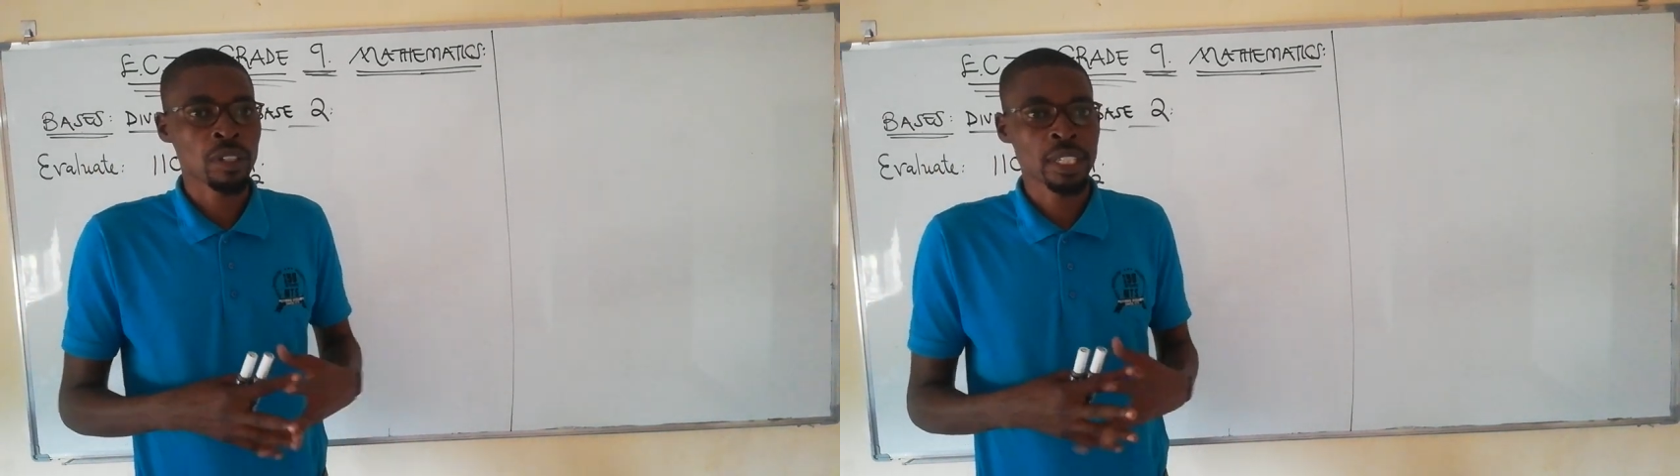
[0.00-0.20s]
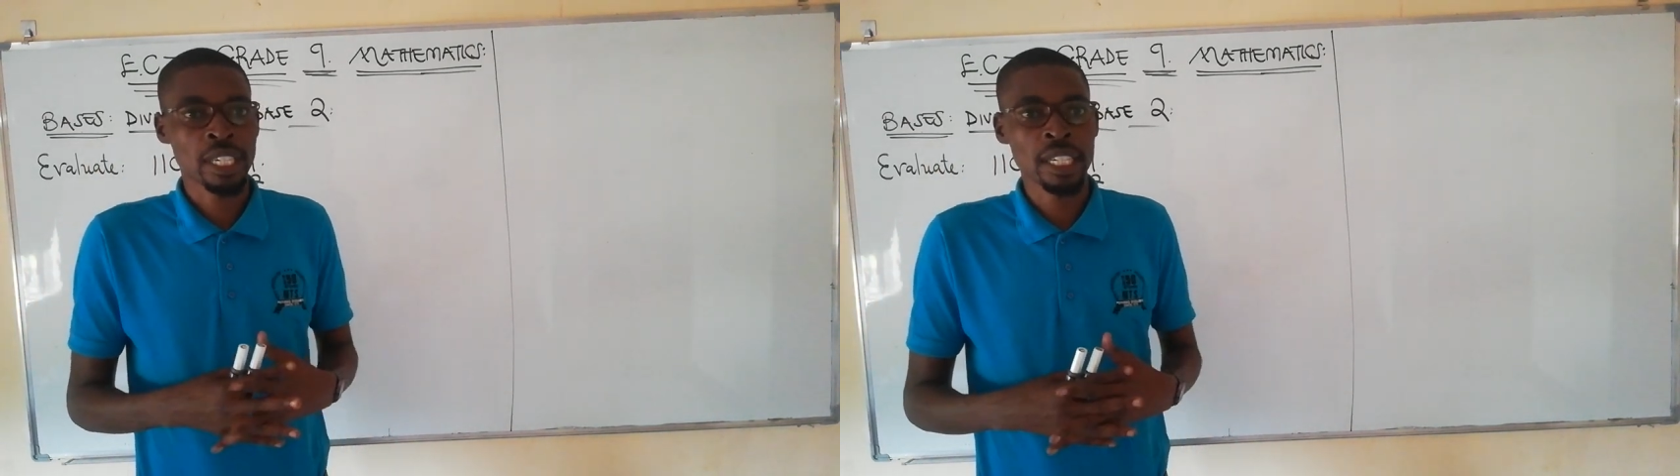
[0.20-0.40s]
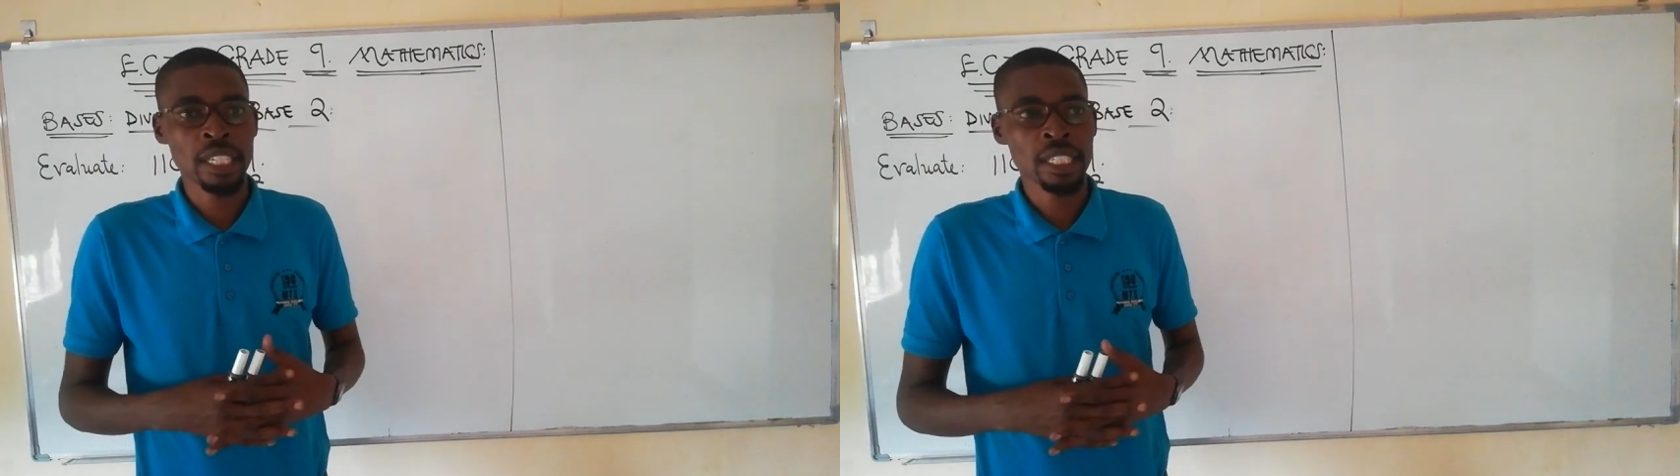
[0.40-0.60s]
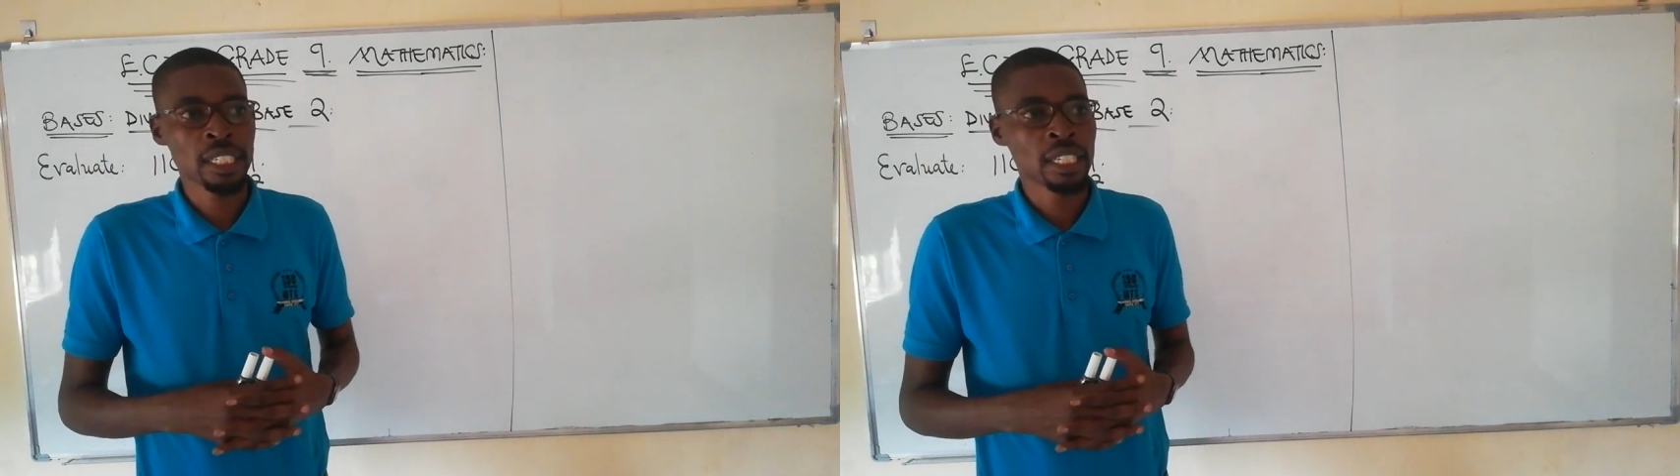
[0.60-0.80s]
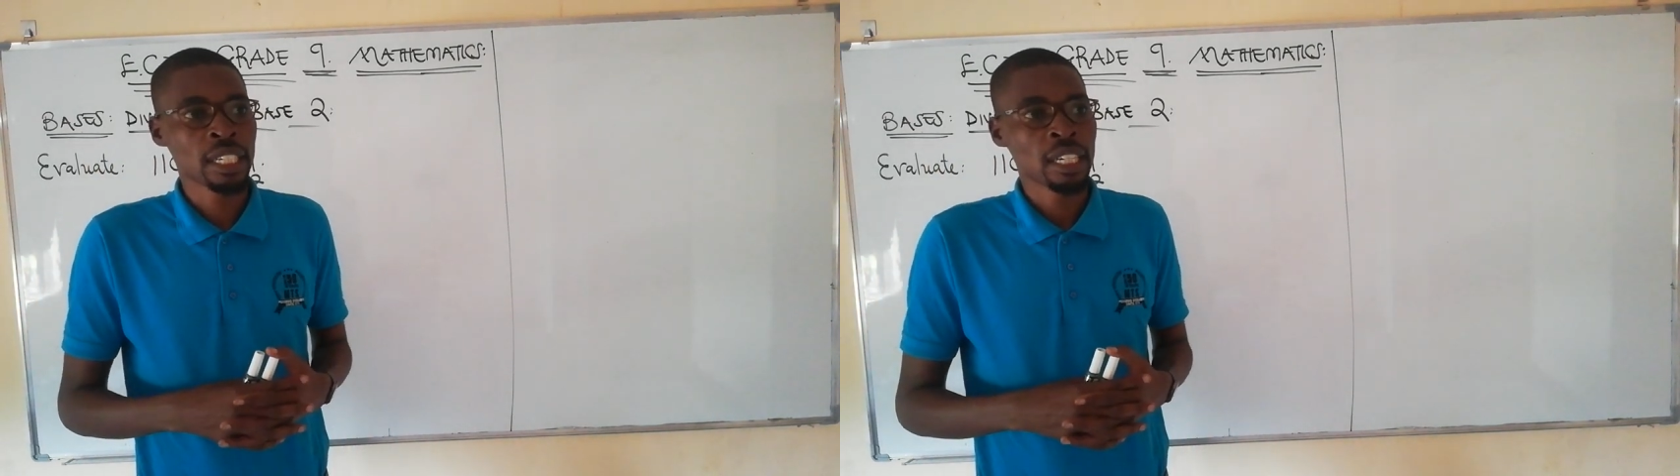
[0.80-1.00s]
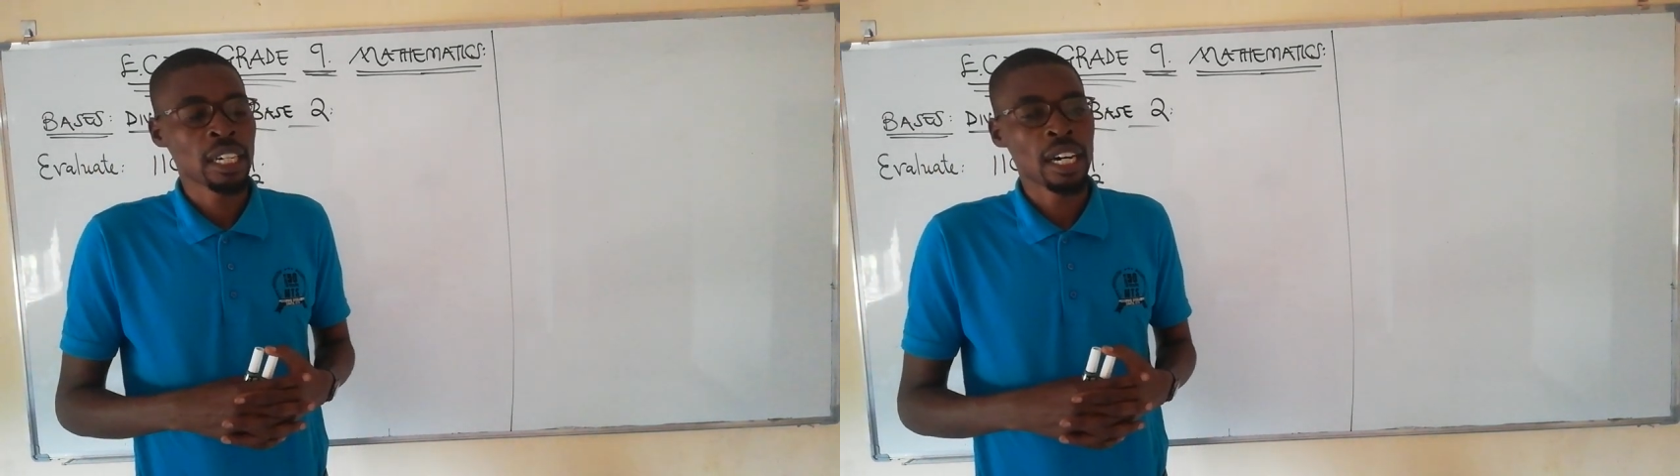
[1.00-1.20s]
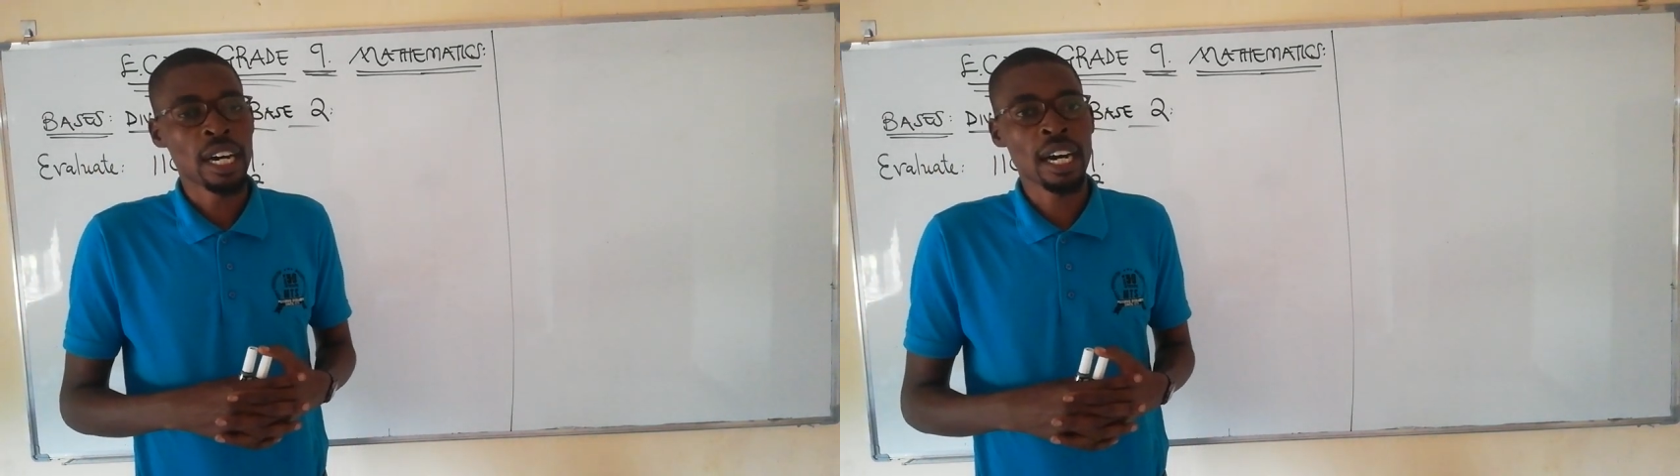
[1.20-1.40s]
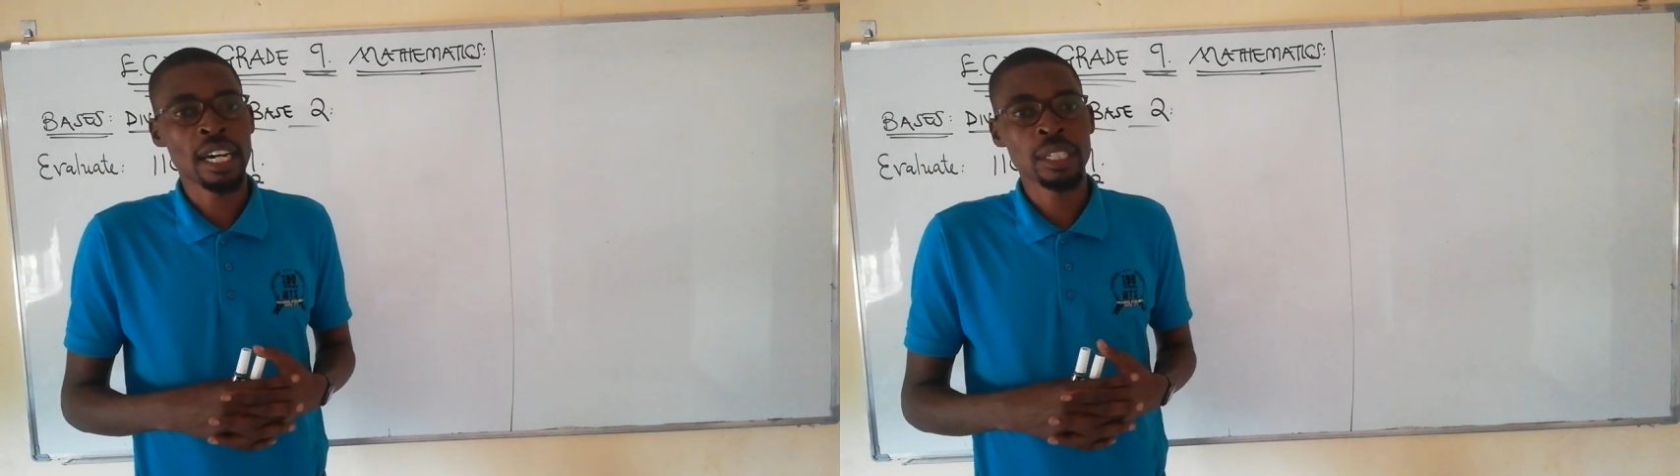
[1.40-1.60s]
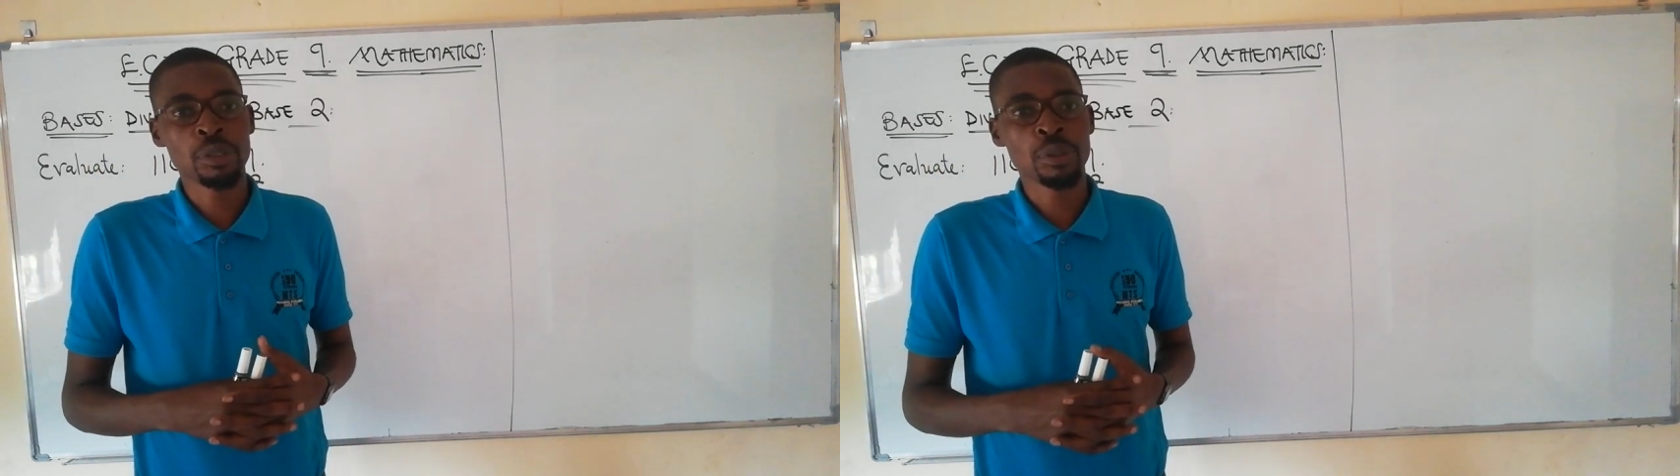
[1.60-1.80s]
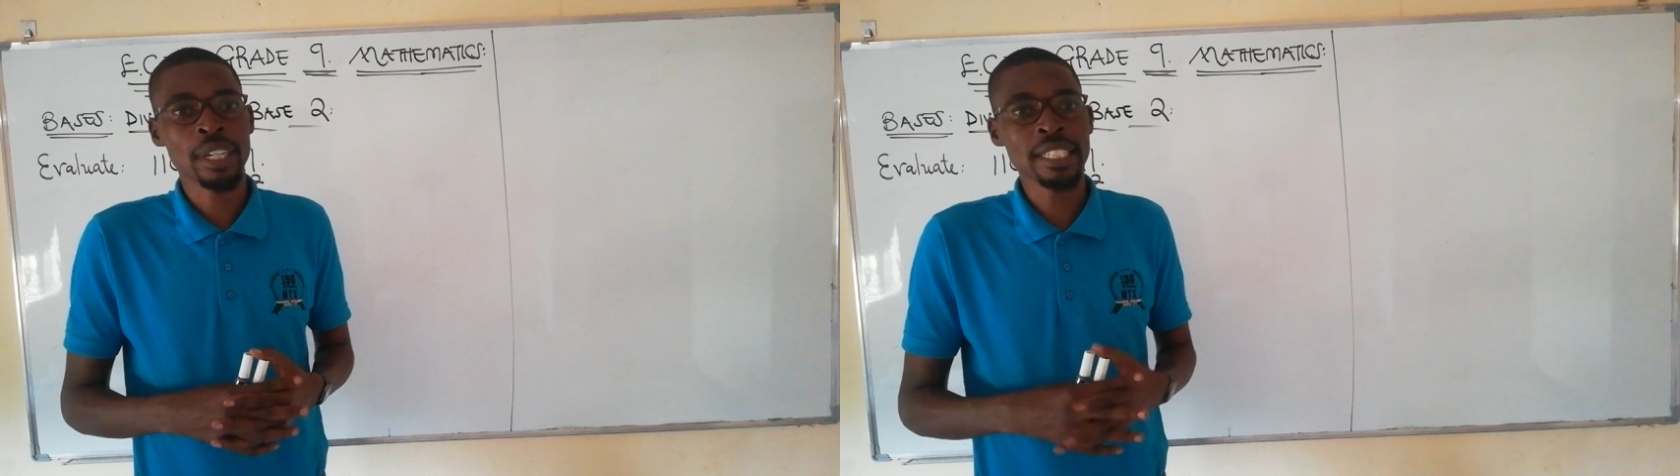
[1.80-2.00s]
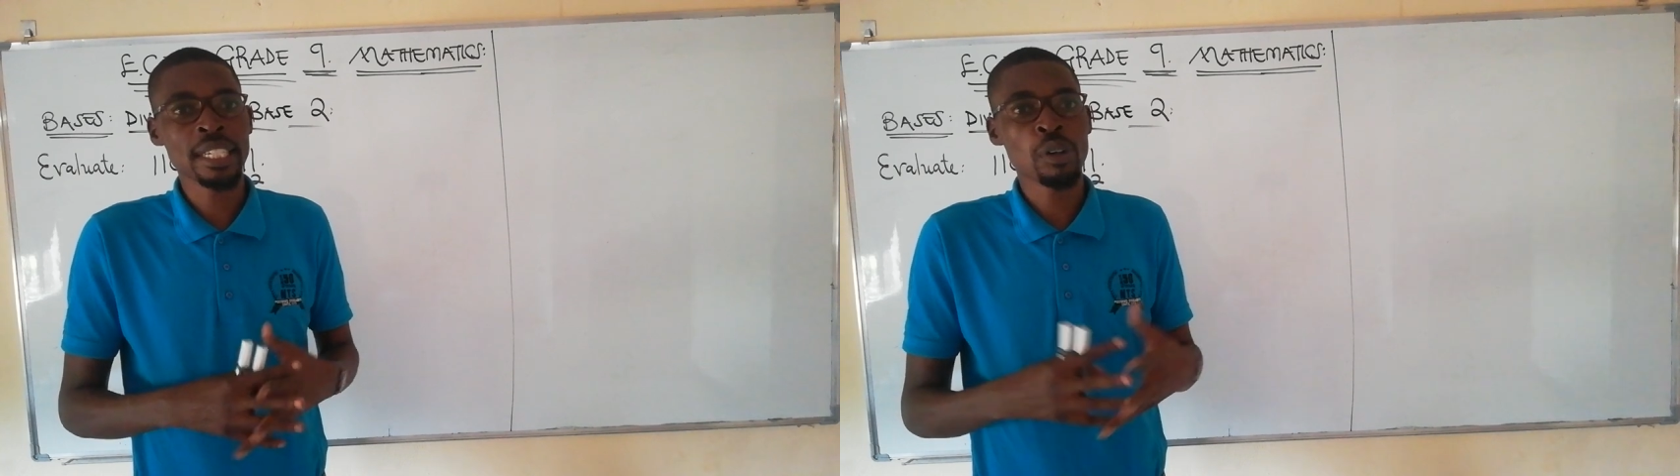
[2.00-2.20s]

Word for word: Okay? And we will get